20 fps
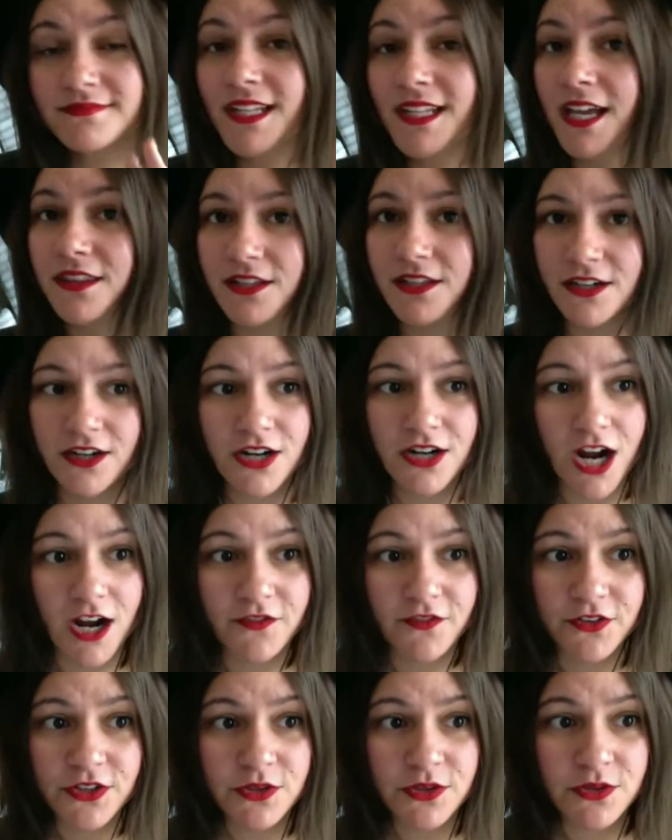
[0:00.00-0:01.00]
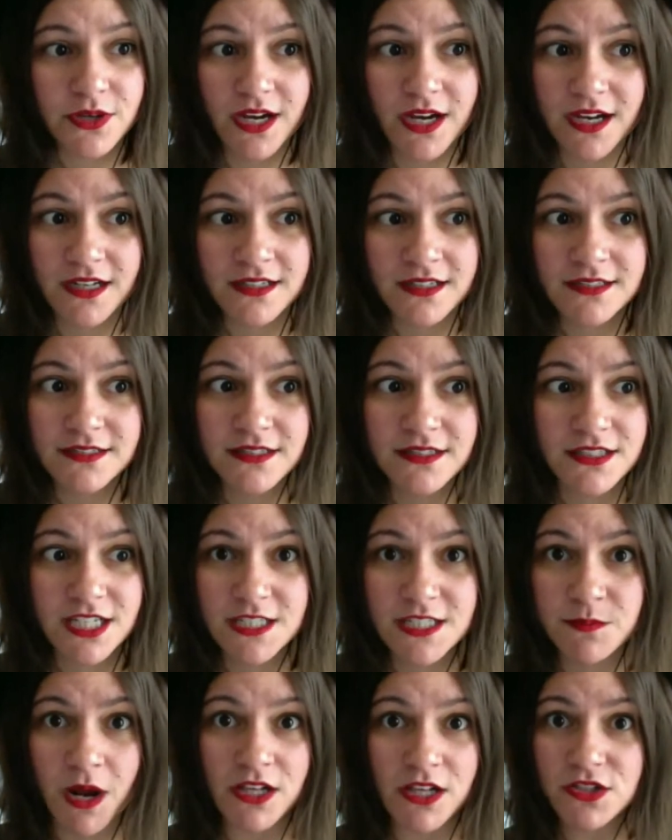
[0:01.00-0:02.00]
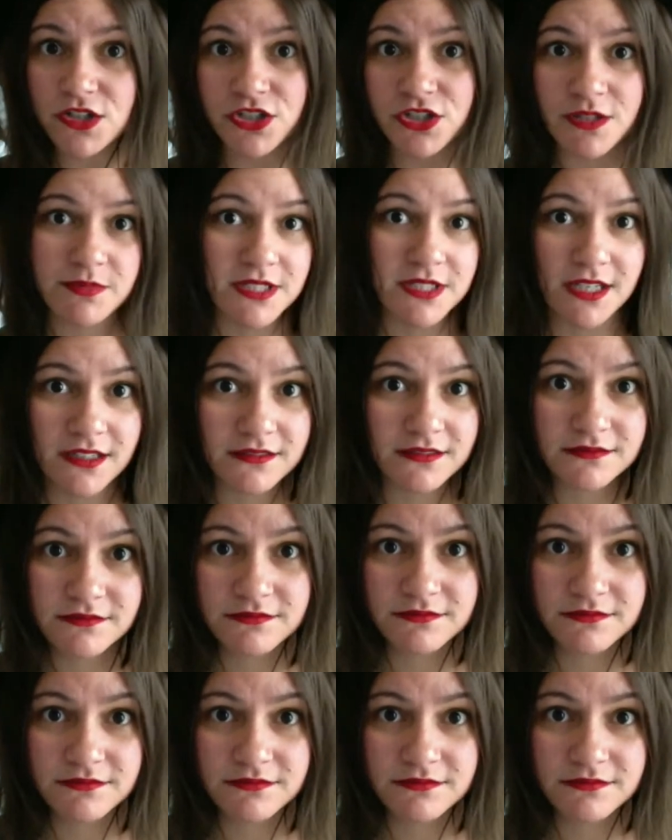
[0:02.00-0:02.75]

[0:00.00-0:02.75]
they're going to offer you a, a sponsorship deal